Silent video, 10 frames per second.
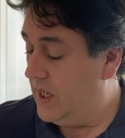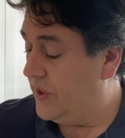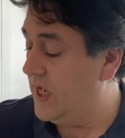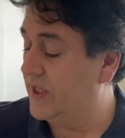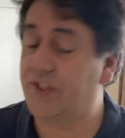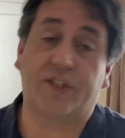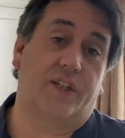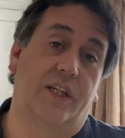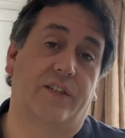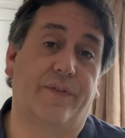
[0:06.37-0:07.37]
This
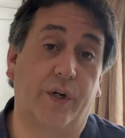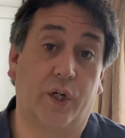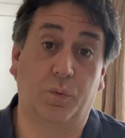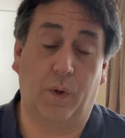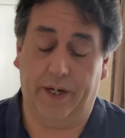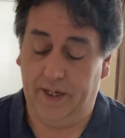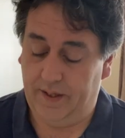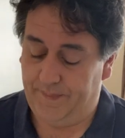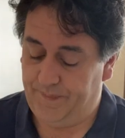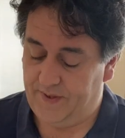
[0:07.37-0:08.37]
is a very good one.
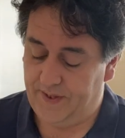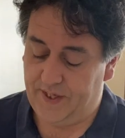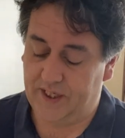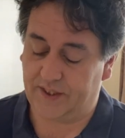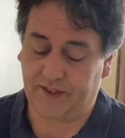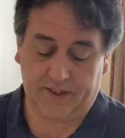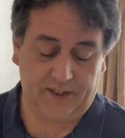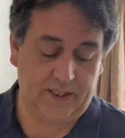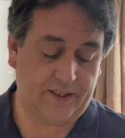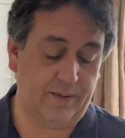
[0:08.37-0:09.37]
This
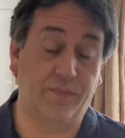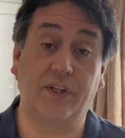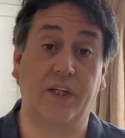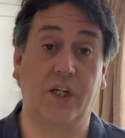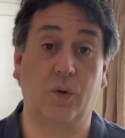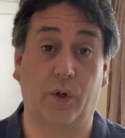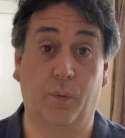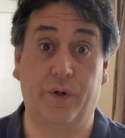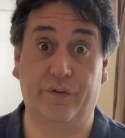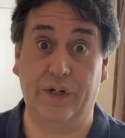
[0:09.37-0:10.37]
is something that you want
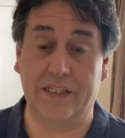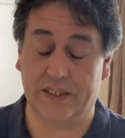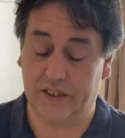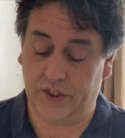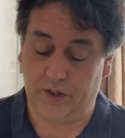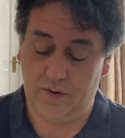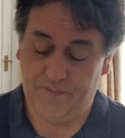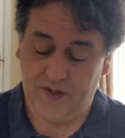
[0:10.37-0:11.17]
to really listen to.